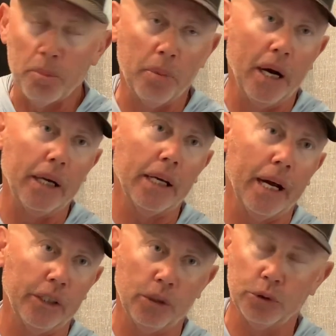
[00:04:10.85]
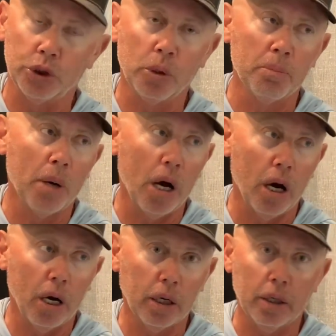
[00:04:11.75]
but I use June
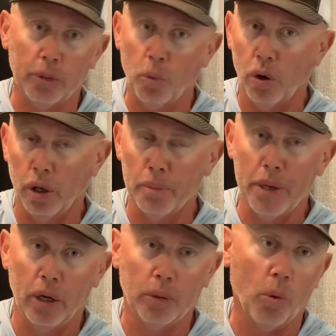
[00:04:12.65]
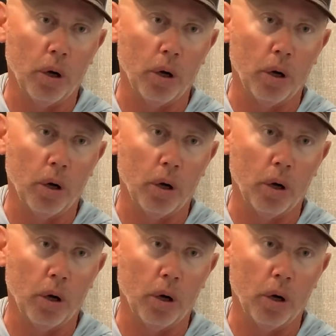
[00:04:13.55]
bug, watermelon